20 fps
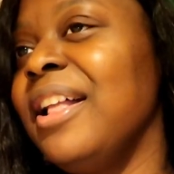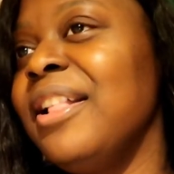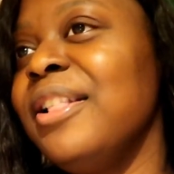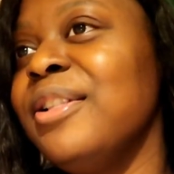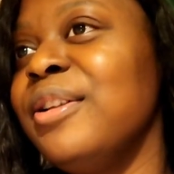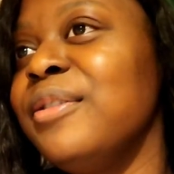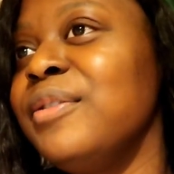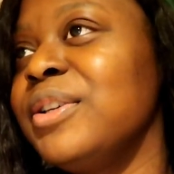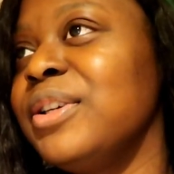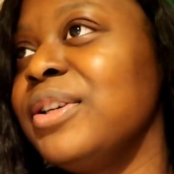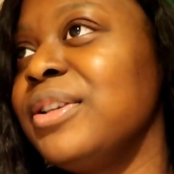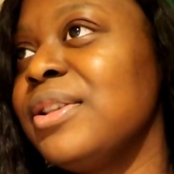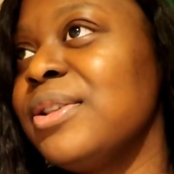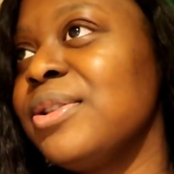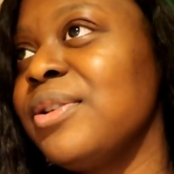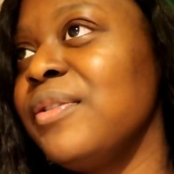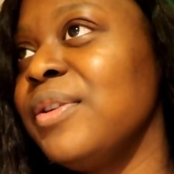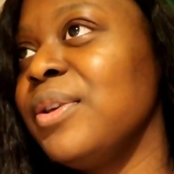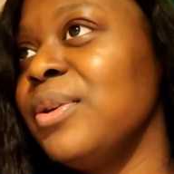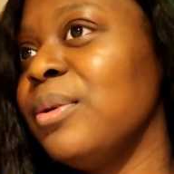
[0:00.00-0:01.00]
love a good
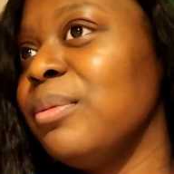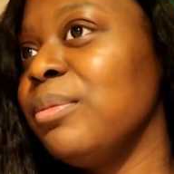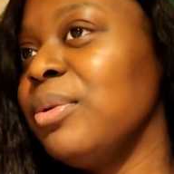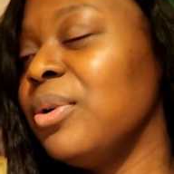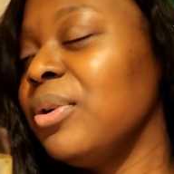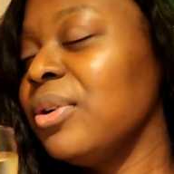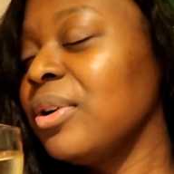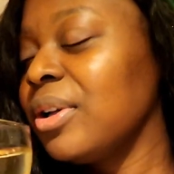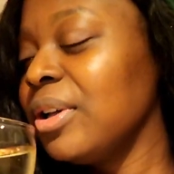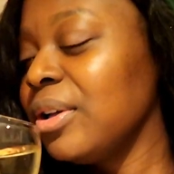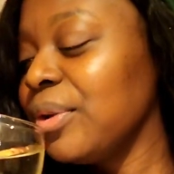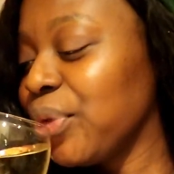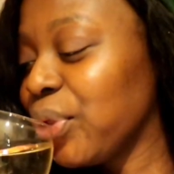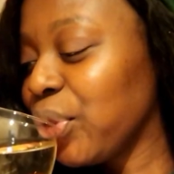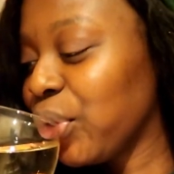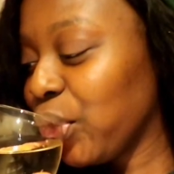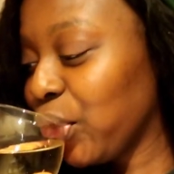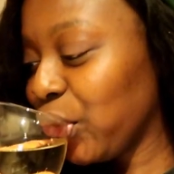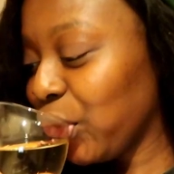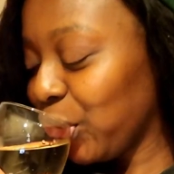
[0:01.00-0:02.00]
Sauvignon Blanc.
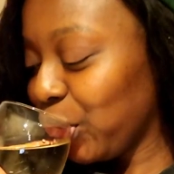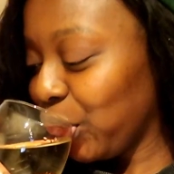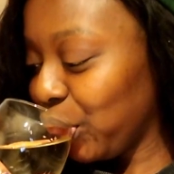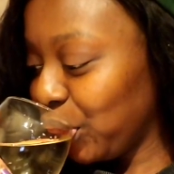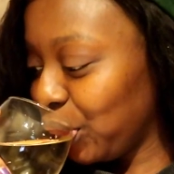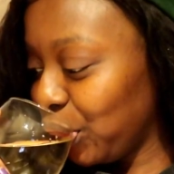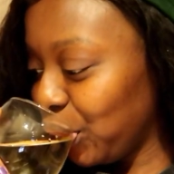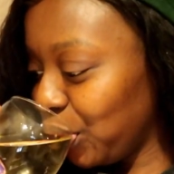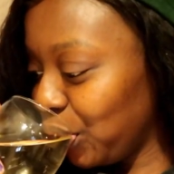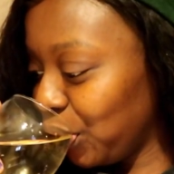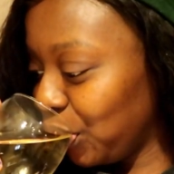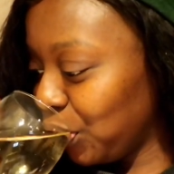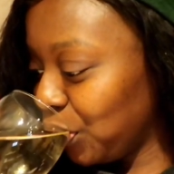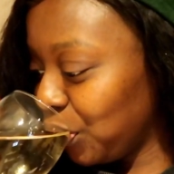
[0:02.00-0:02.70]
Oh.